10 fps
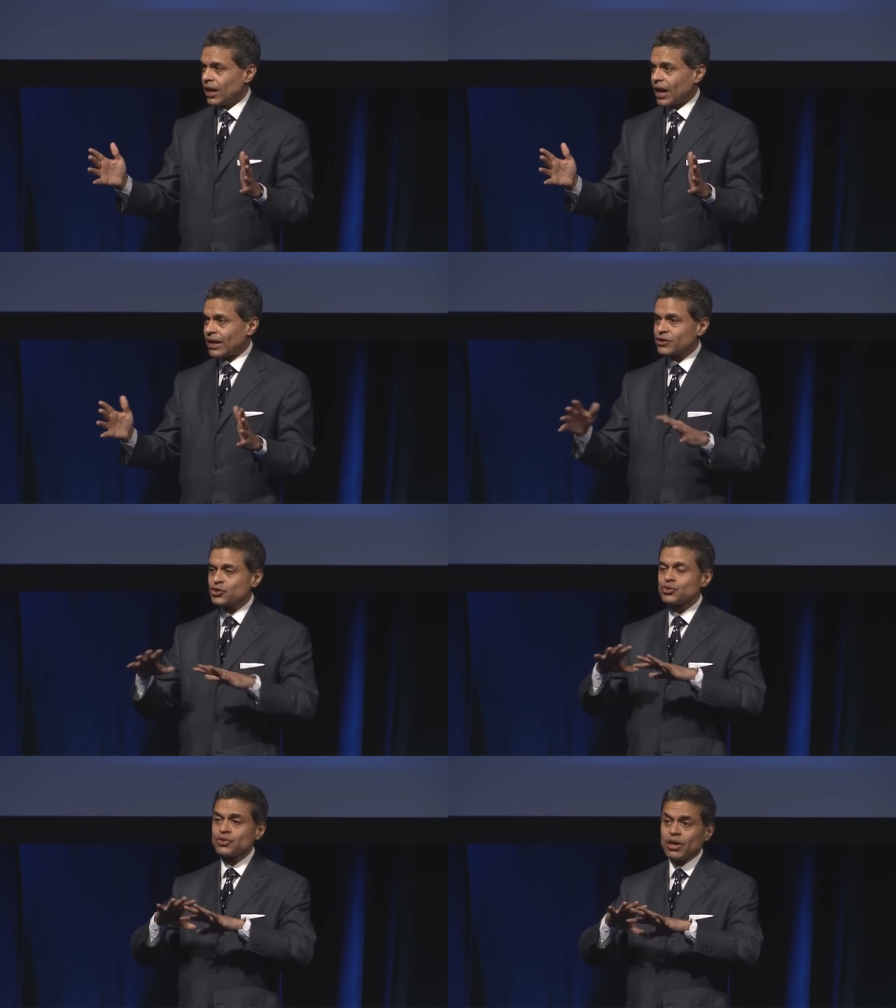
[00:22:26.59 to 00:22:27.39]
And
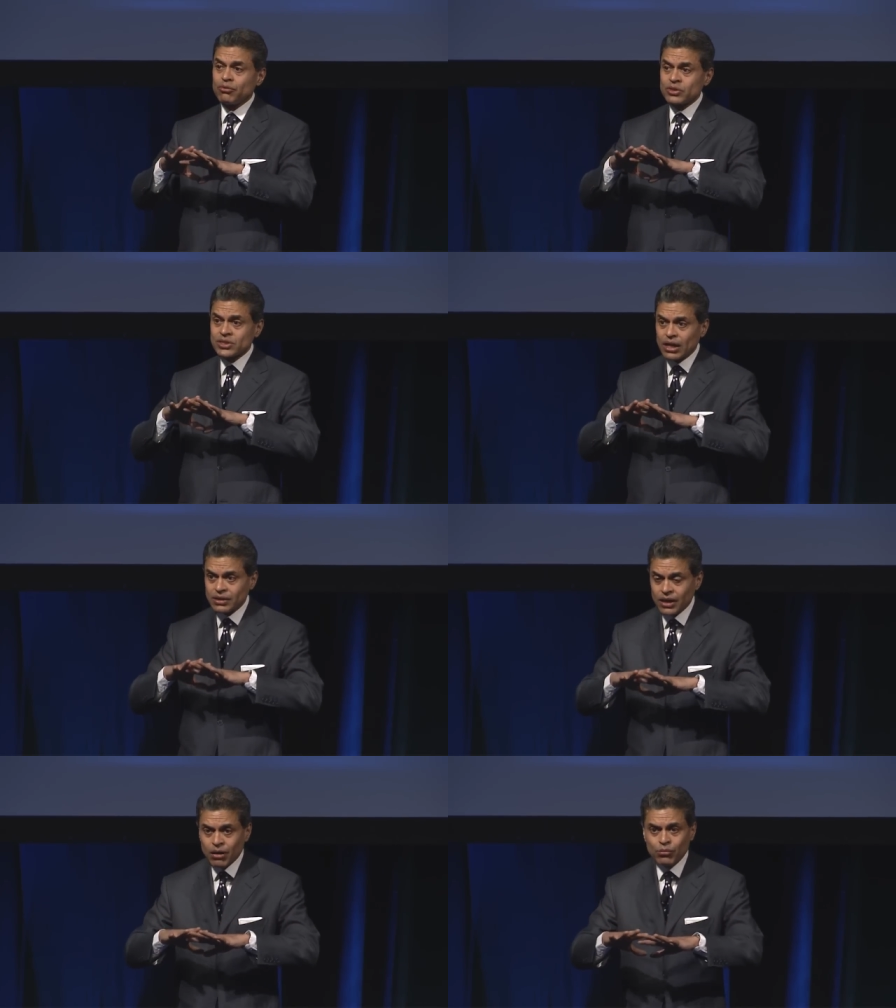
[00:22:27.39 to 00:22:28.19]
as a result,
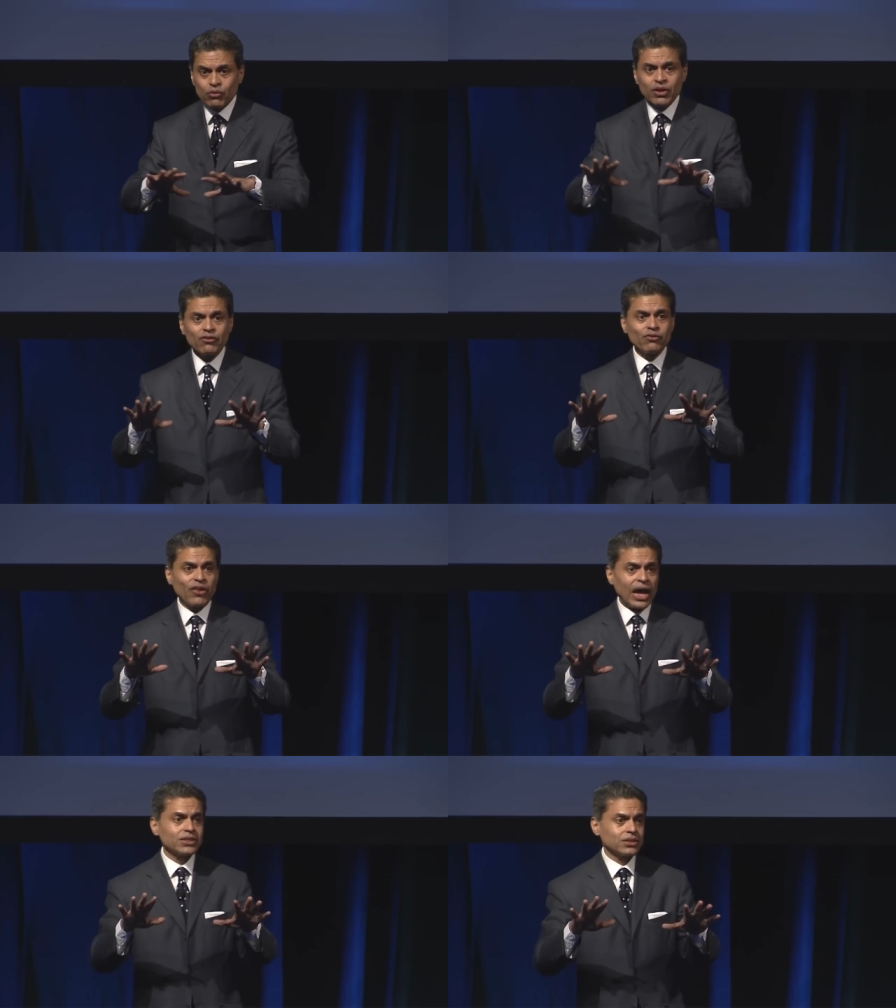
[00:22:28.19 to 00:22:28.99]
they are moving
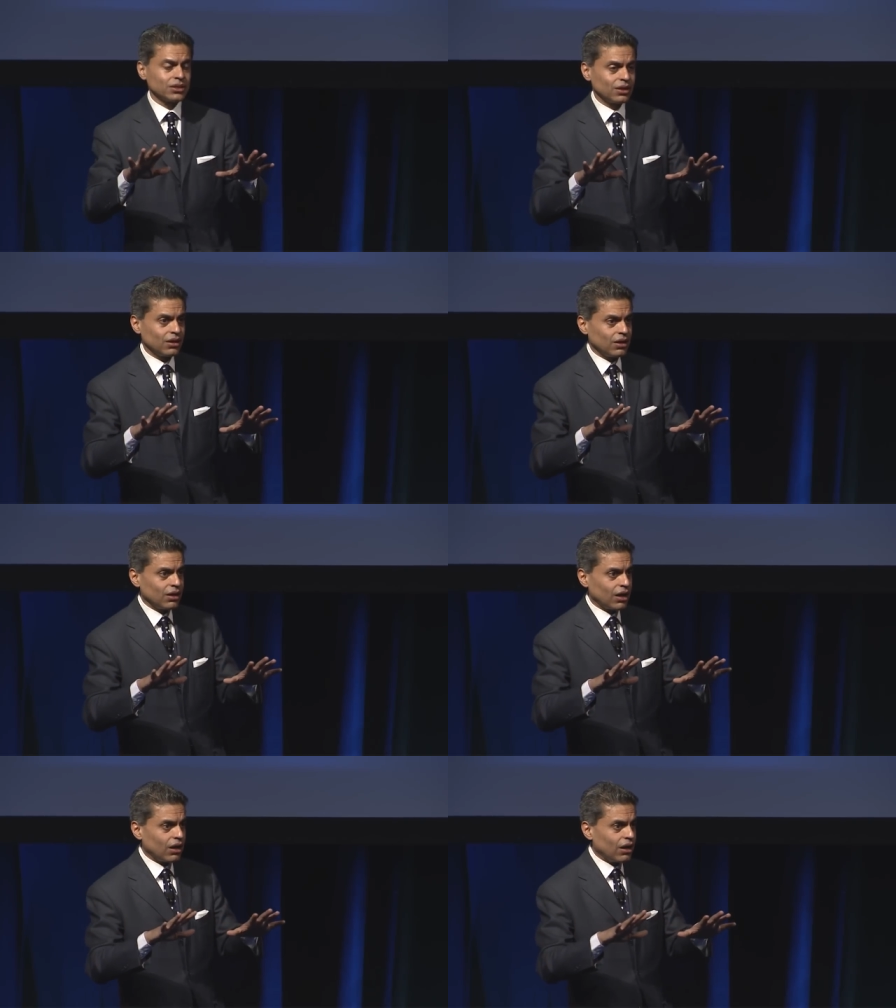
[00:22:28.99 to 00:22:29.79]
fast
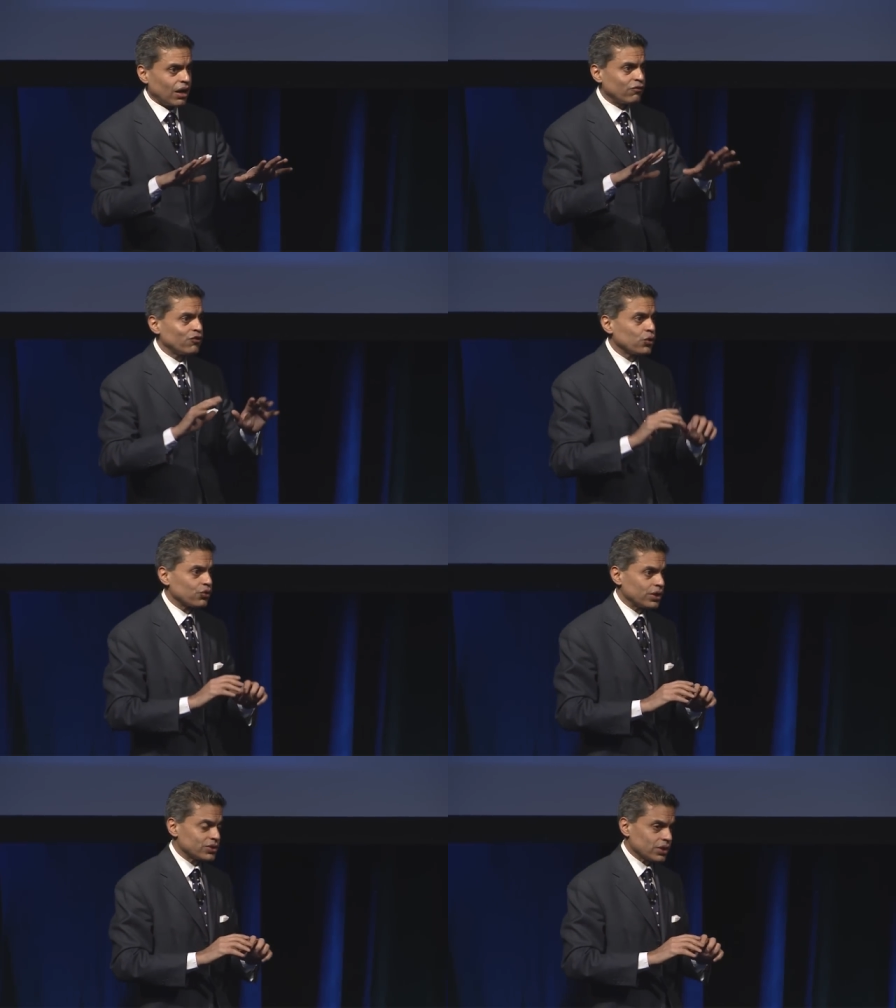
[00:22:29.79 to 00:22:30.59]
and
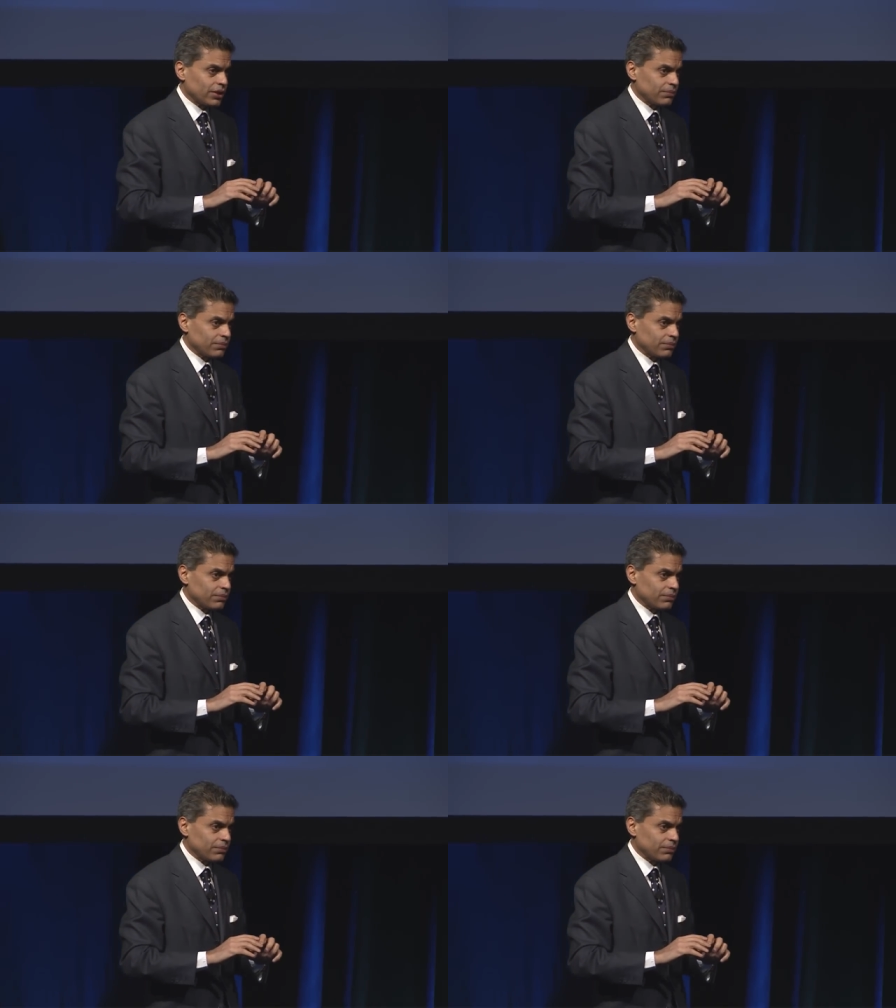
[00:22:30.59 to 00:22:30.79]
furiously.